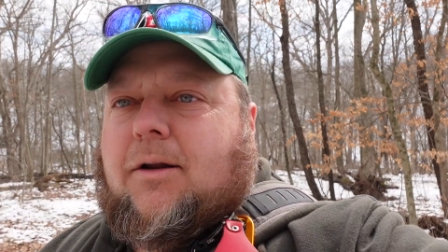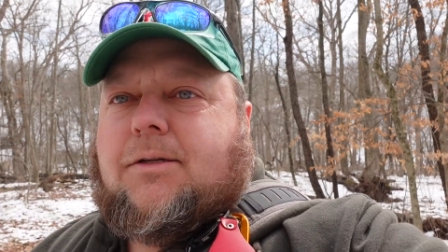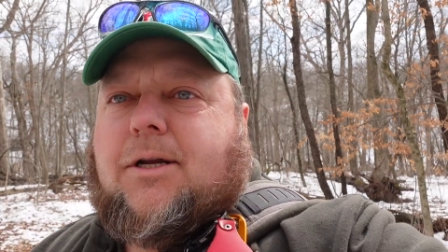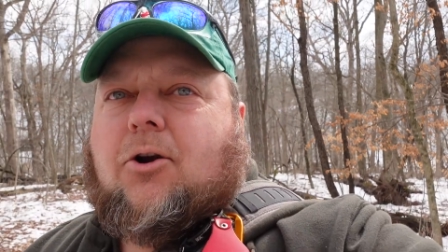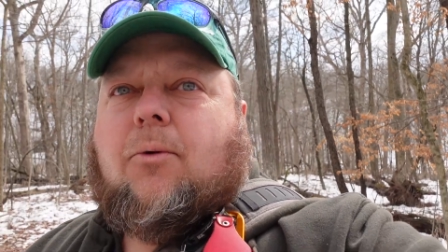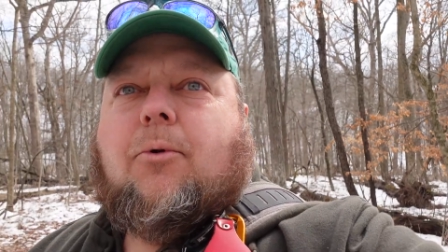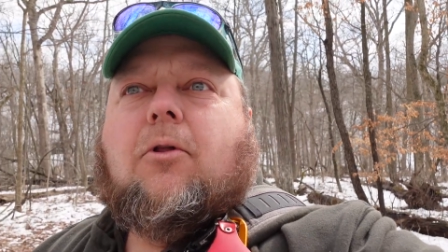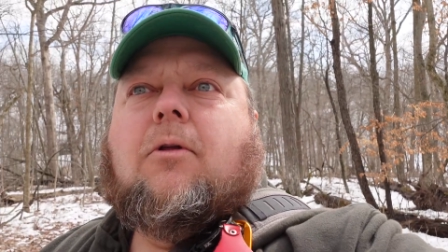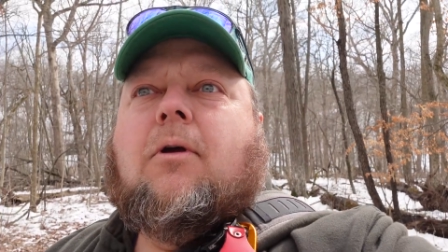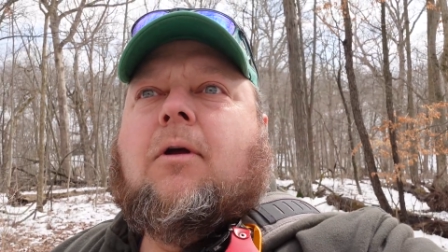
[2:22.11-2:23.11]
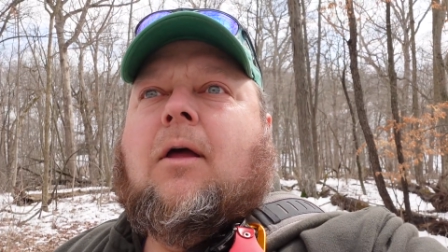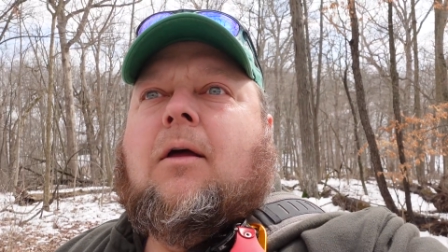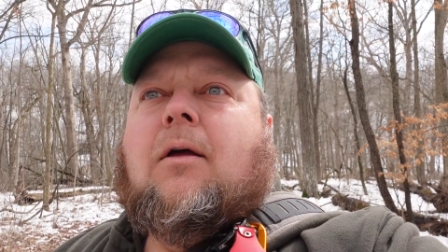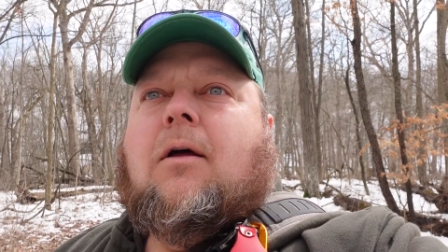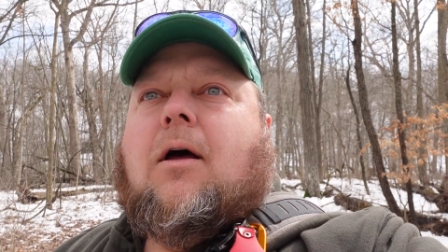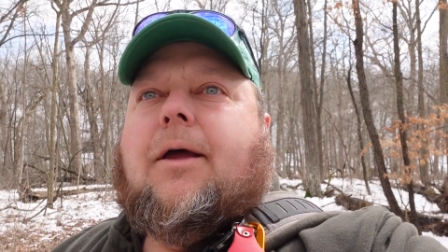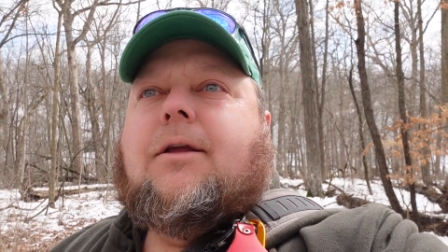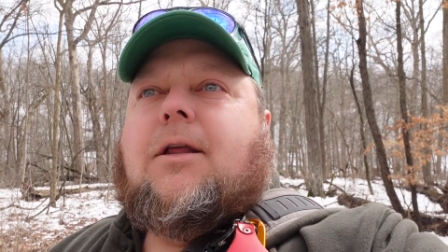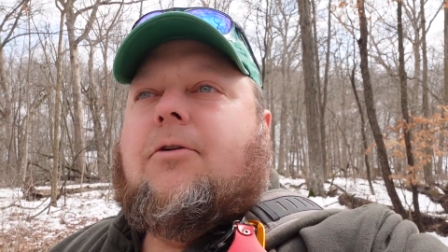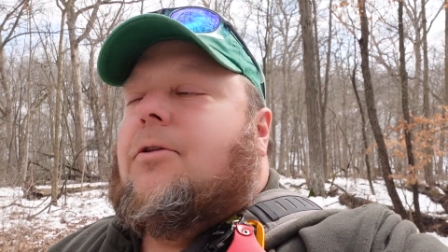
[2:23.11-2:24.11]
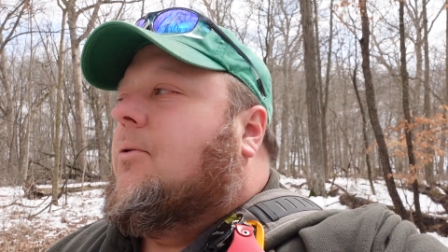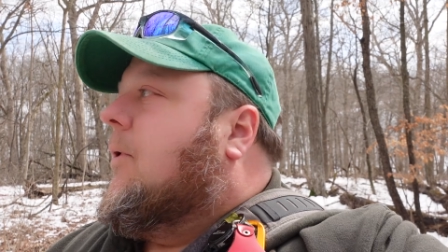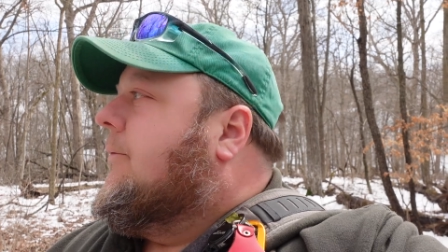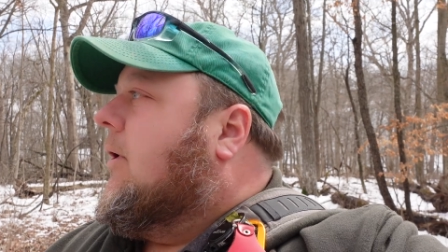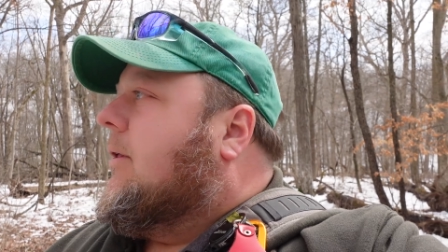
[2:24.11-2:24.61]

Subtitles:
a terrible hike down to the river.